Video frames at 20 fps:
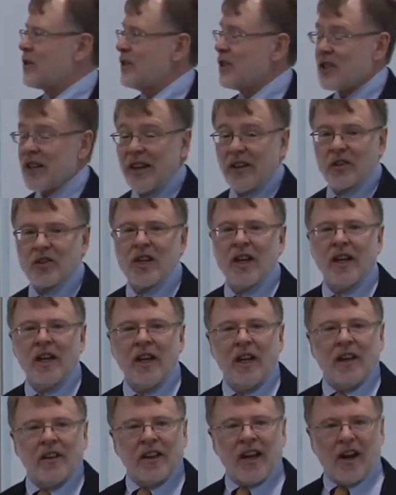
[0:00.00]
in sales
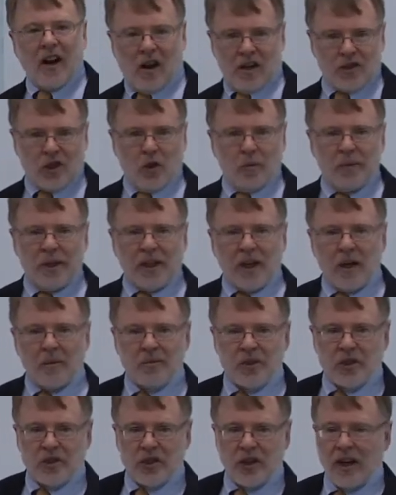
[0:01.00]
that also
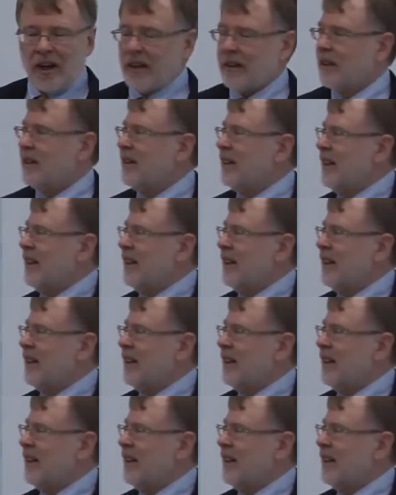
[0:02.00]
becomes a shock.